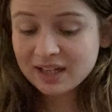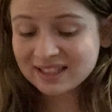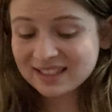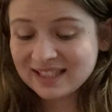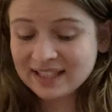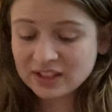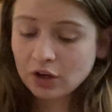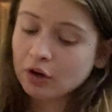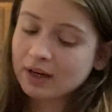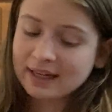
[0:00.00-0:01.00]
States
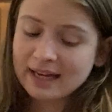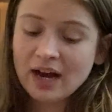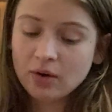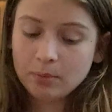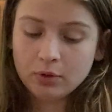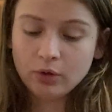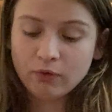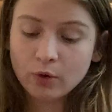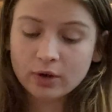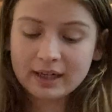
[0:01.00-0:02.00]
are accountable
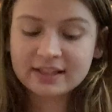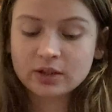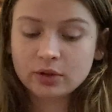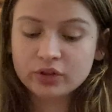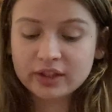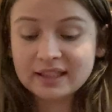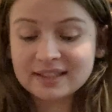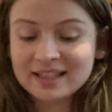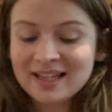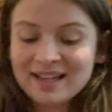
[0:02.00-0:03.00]
for
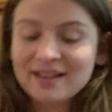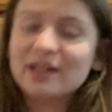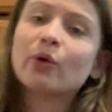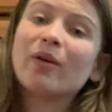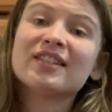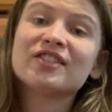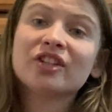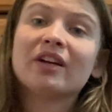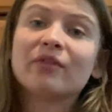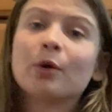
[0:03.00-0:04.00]
exclusions. The
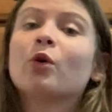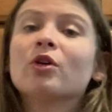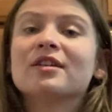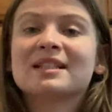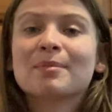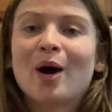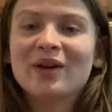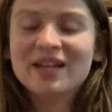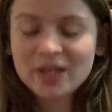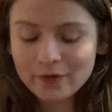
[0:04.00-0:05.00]
question of the court is
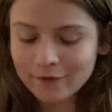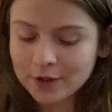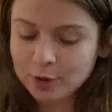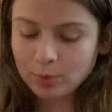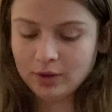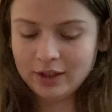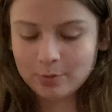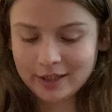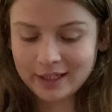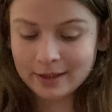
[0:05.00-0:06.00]
about individual
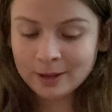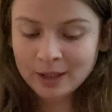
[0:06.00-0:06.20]
liberty.